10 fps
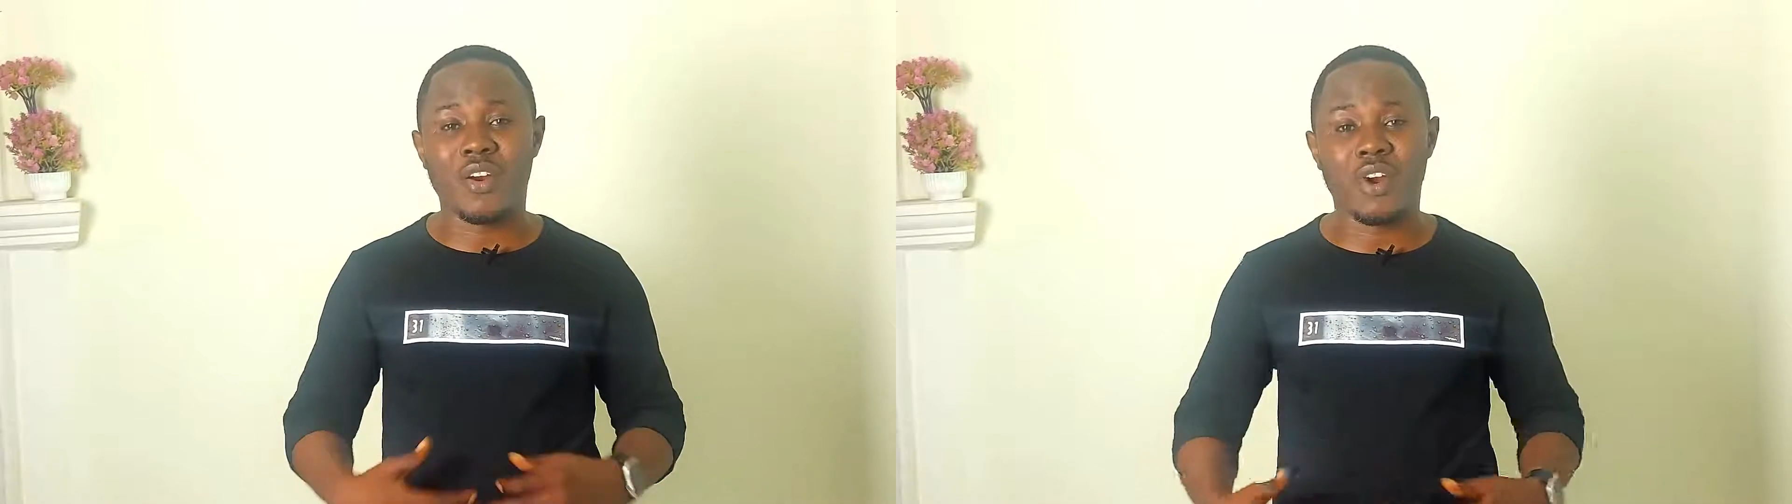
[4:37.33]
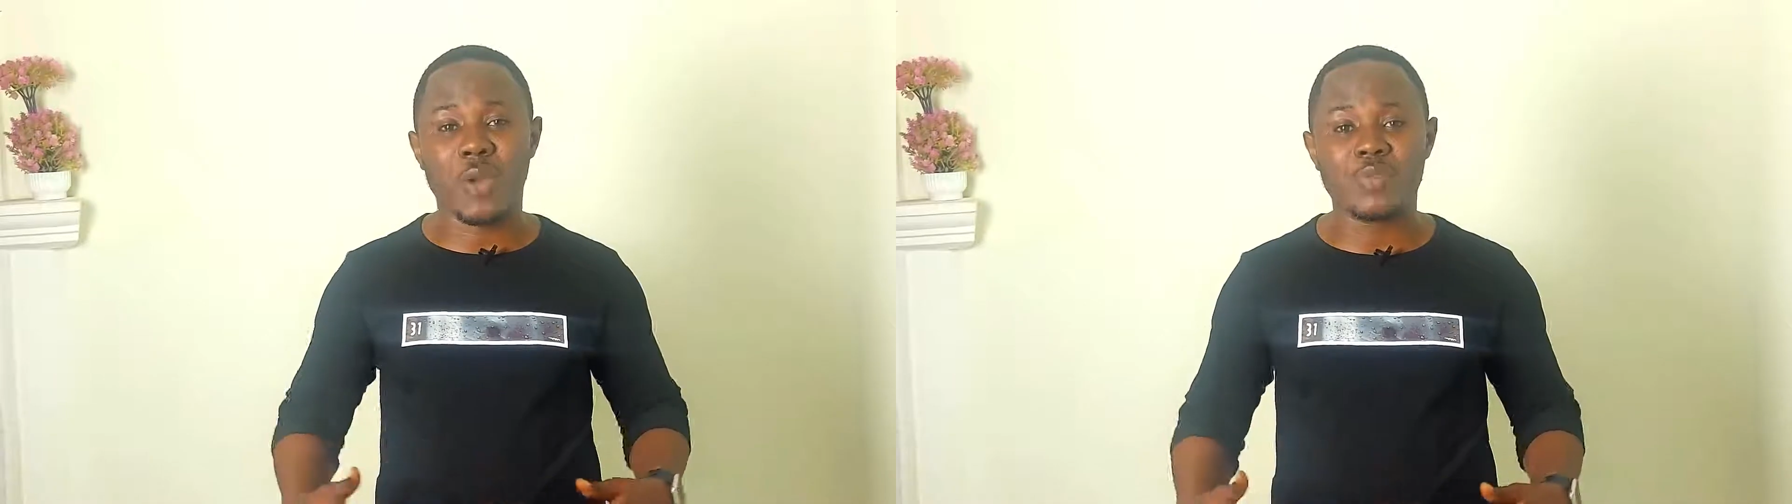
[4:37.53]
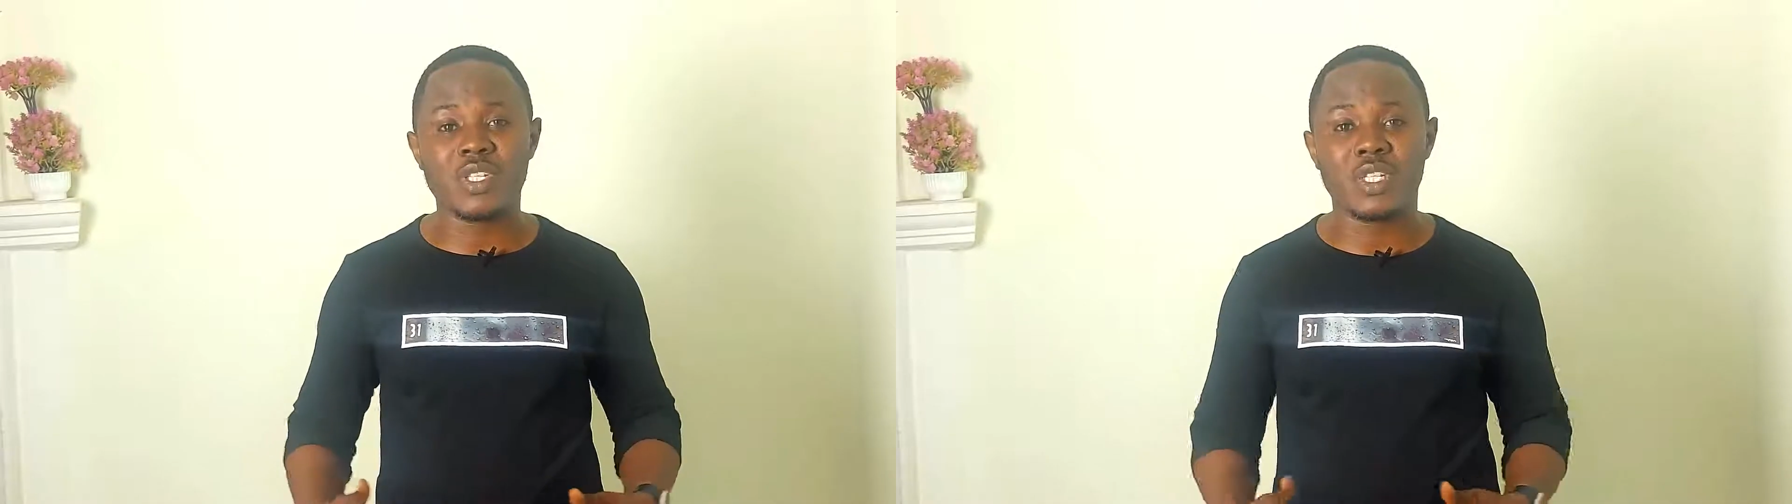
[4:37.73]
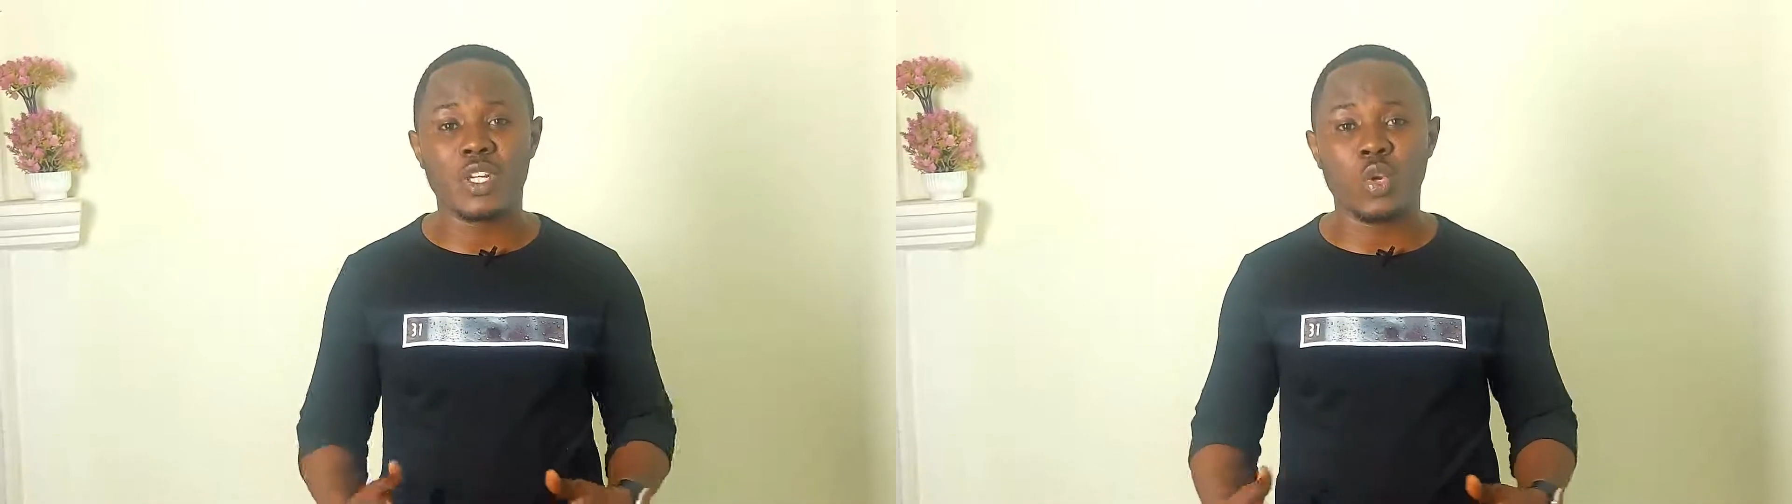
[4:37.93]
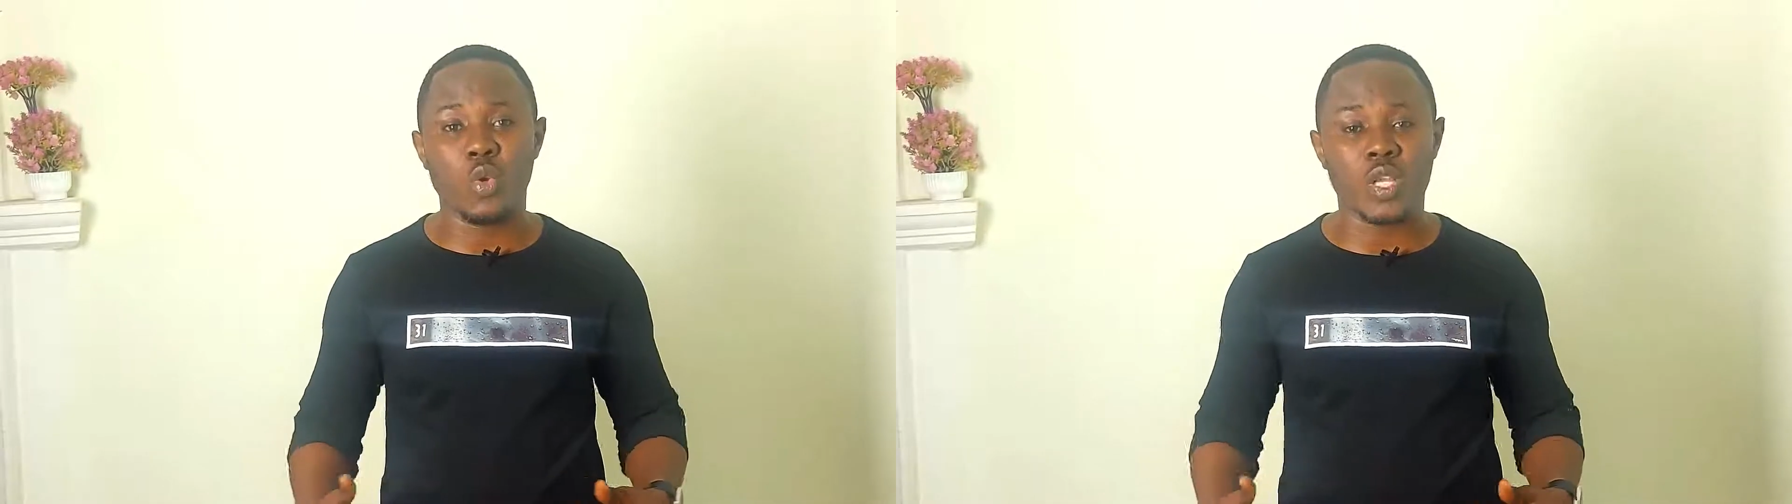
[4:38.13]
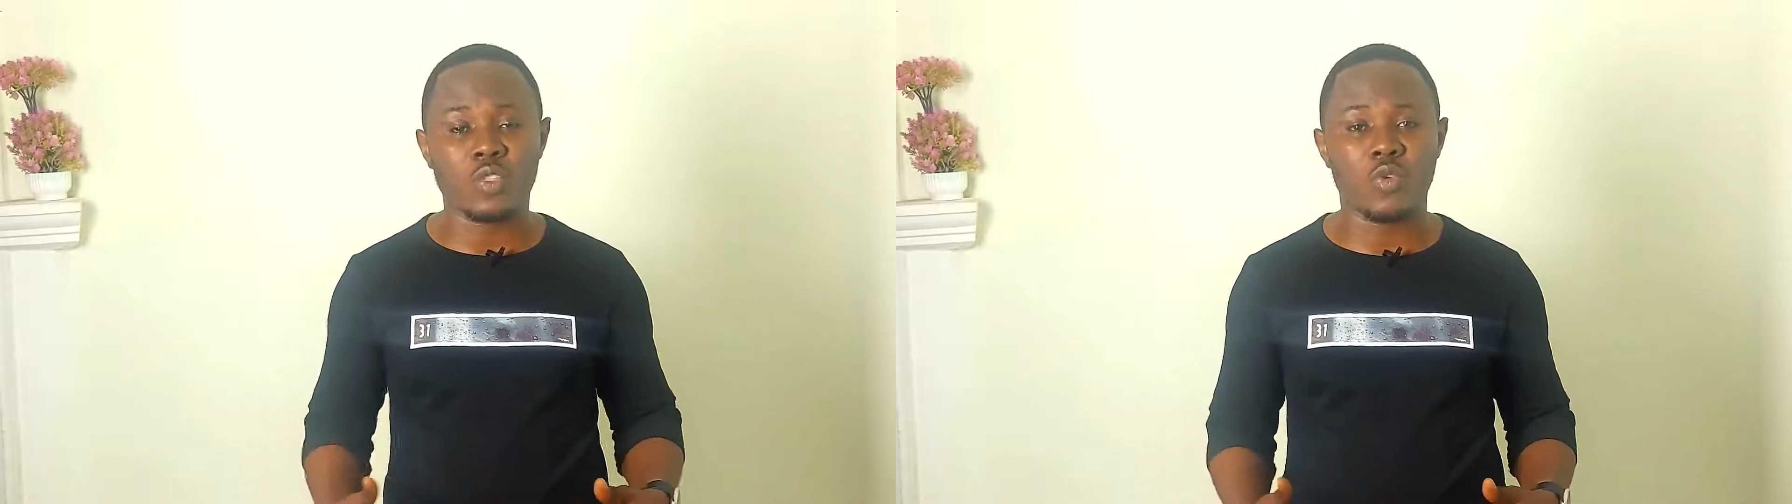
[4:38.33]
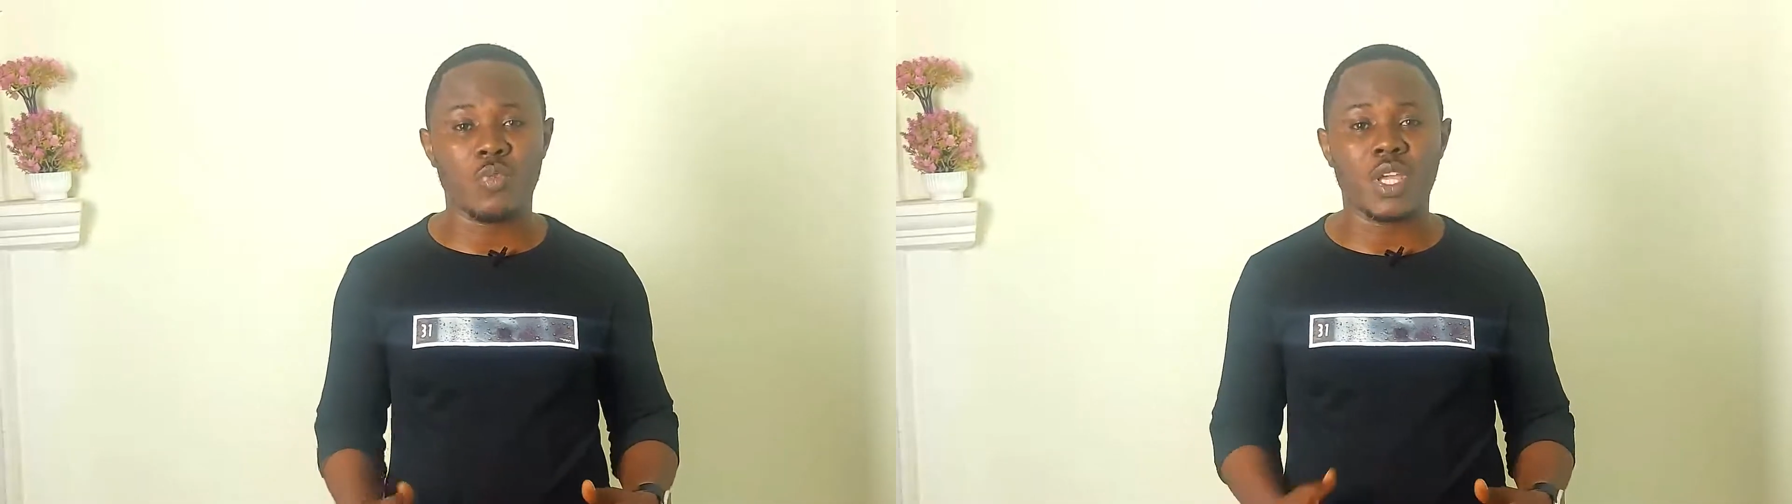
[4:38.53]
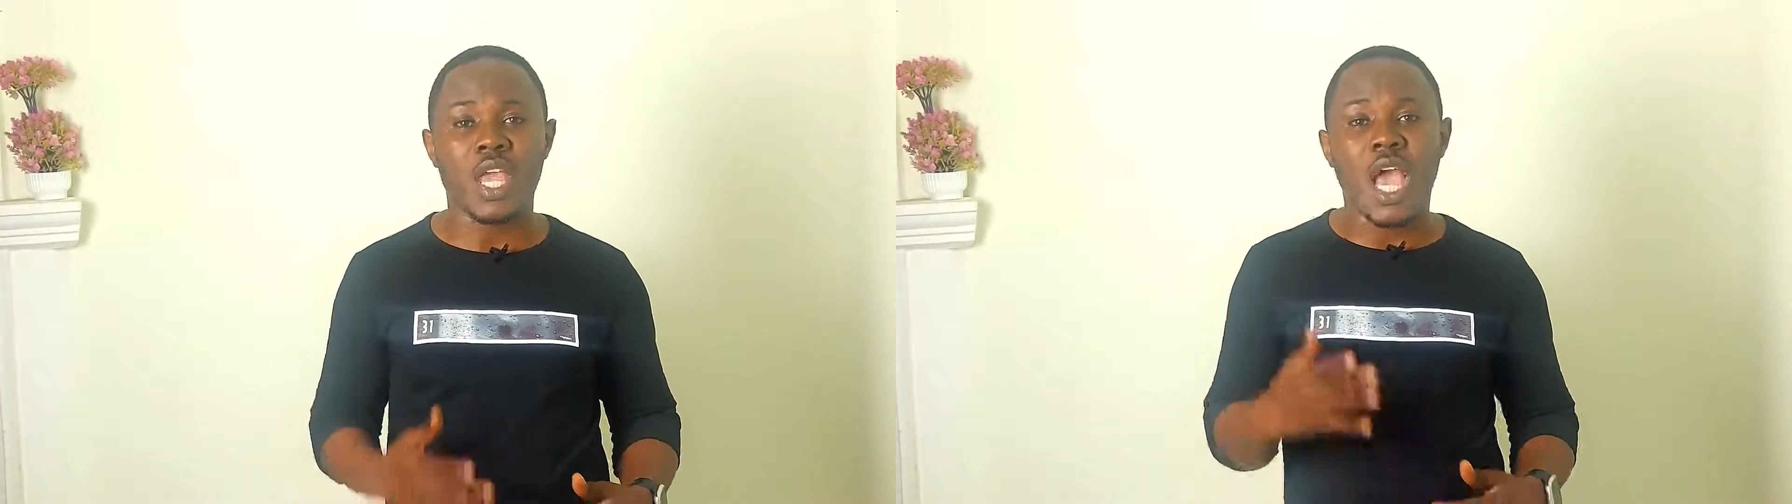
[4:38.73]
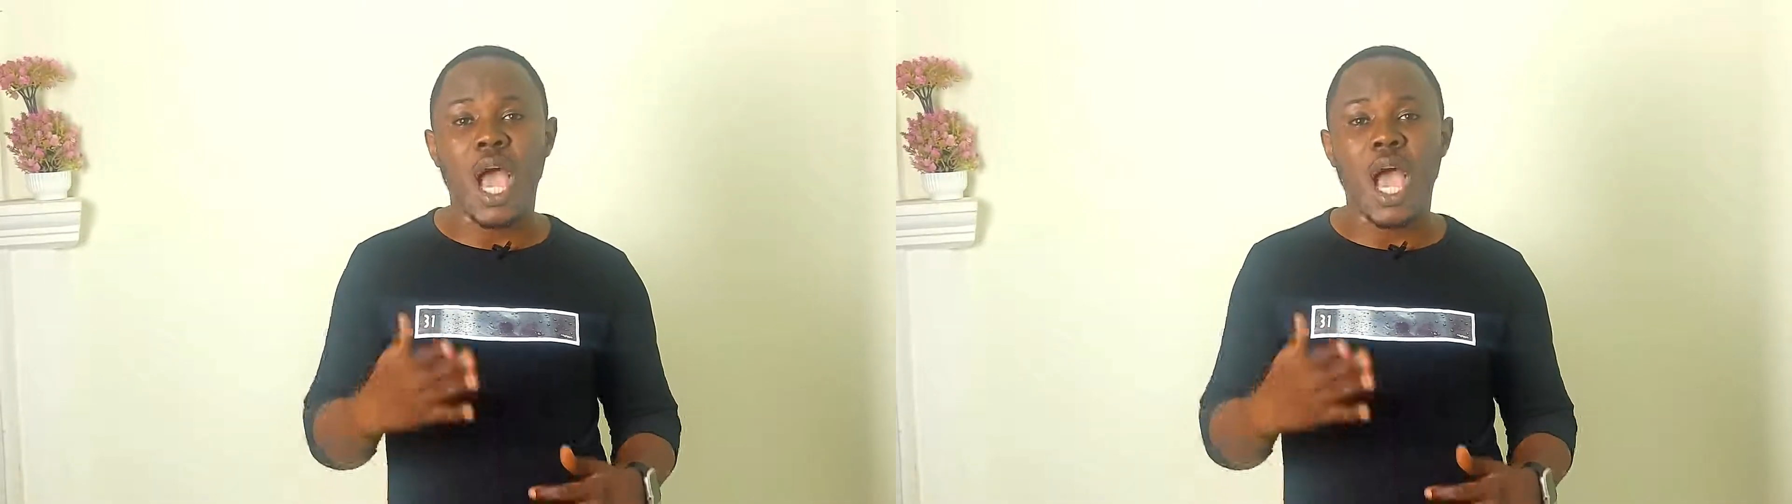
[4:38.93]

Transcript: cramps in the lower tummy